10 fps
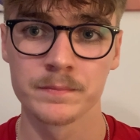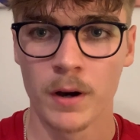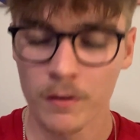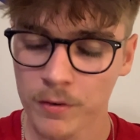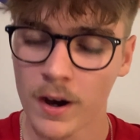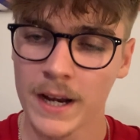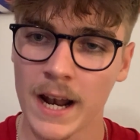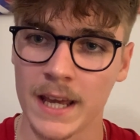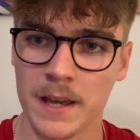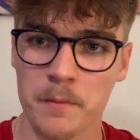But
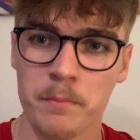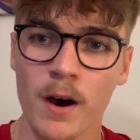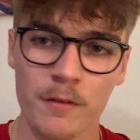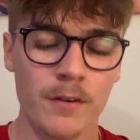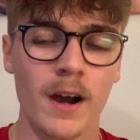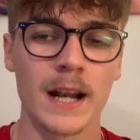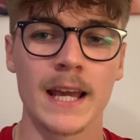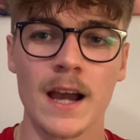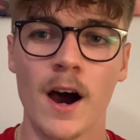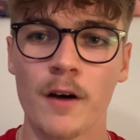finally,
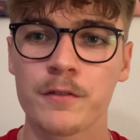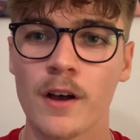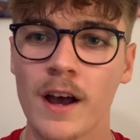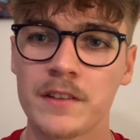after